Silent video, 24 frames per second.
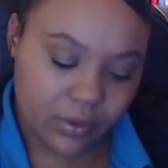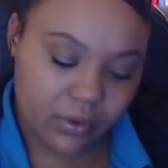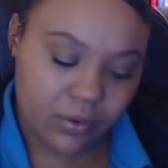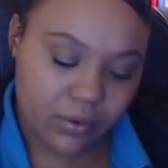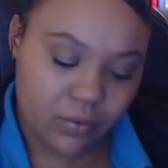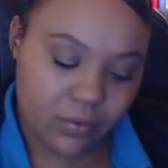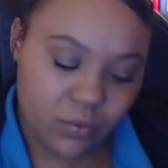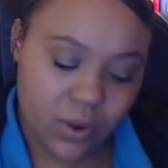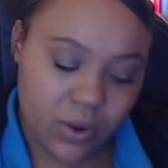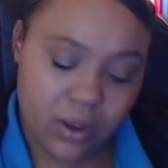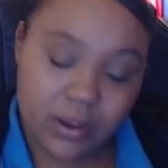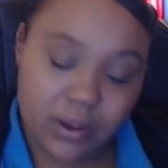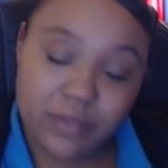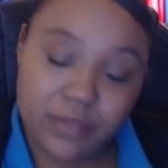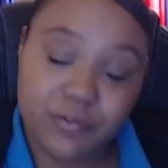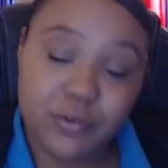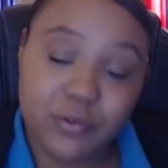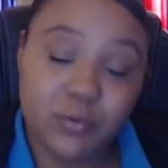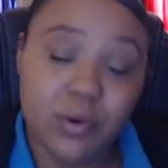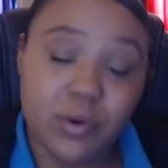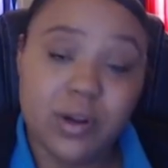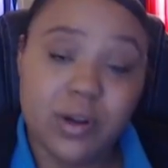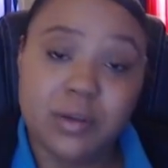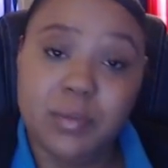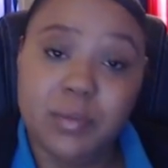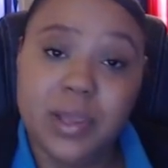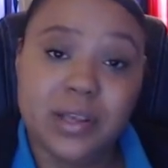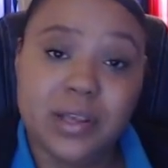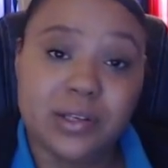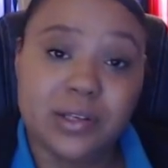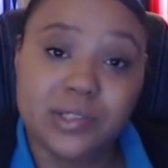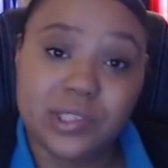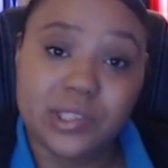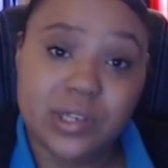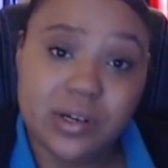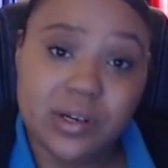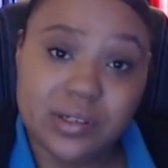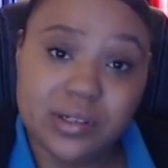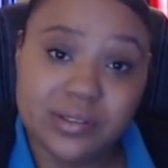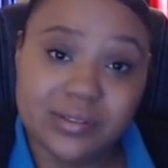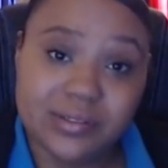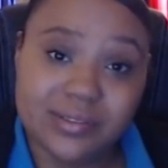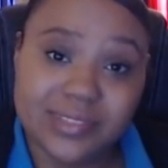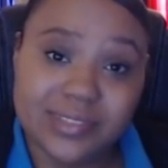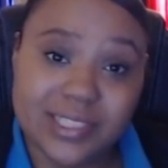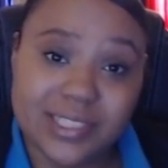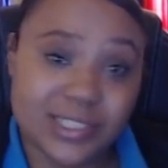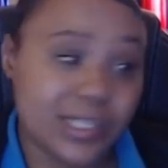well, if you want to make a shirt
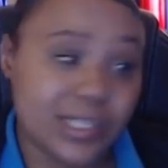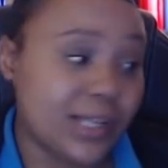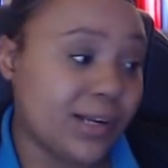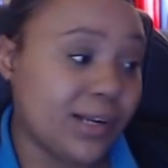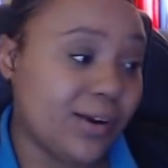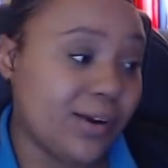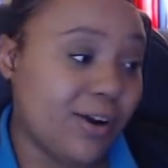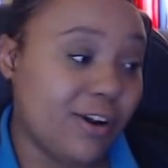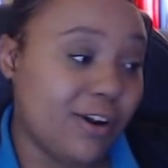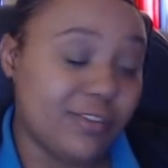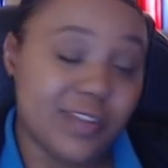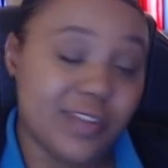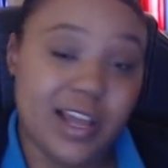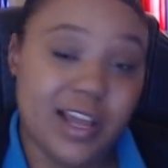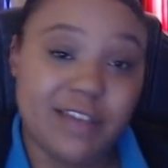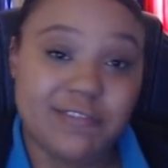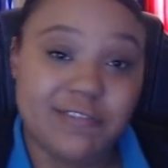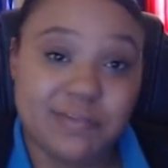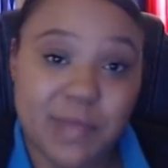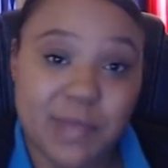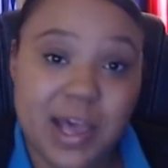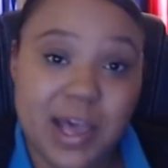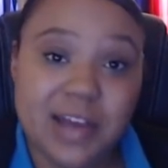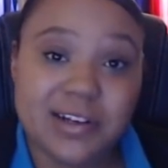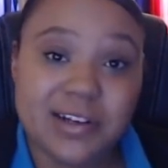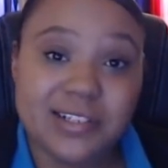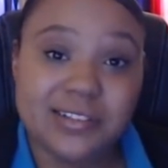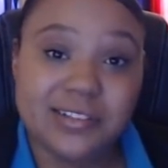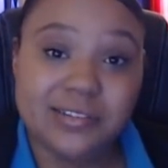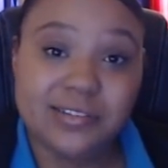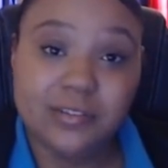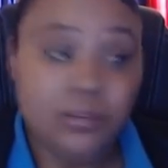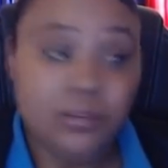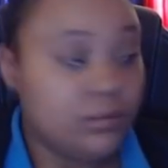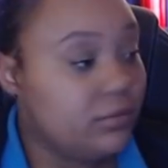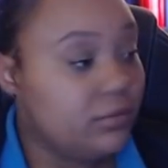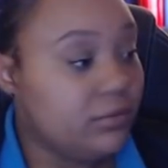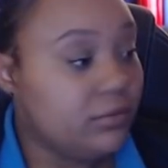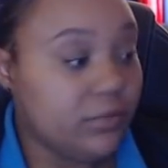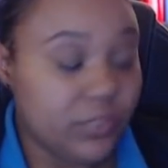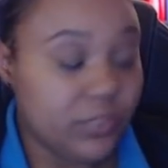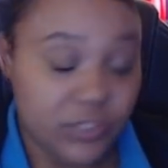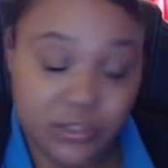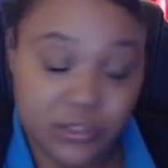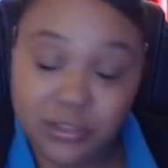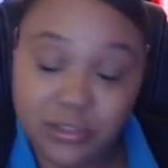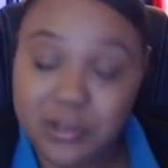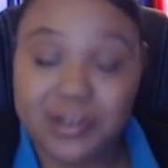that said all lives matter,
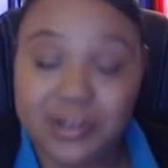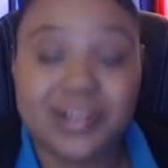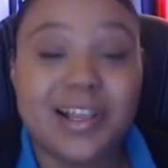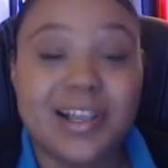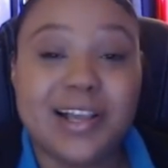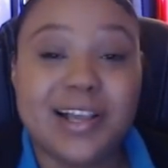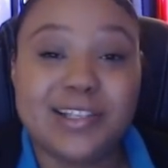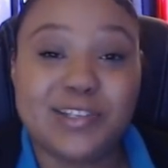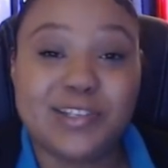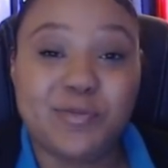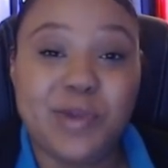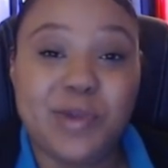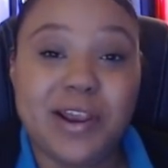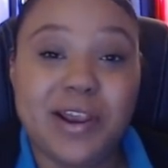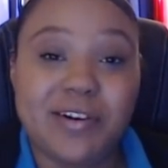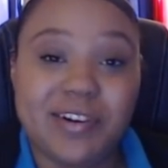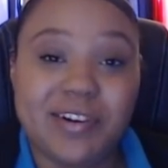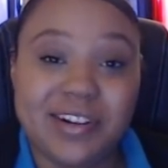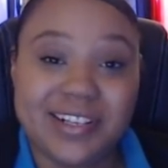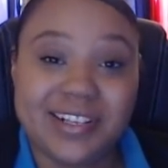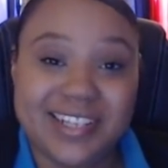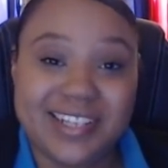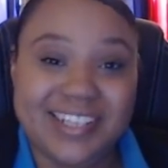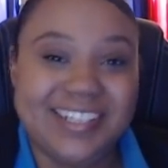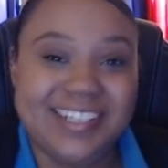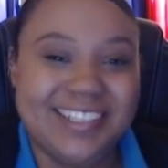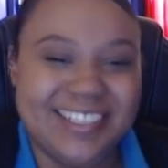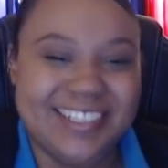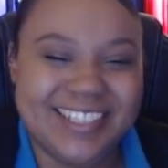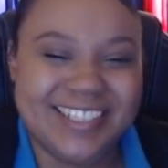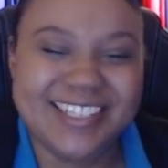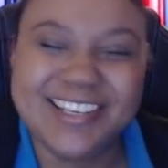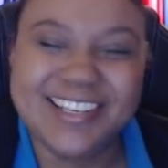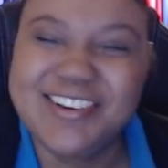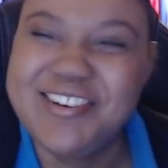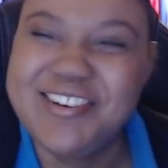you're glad to wear it. Because,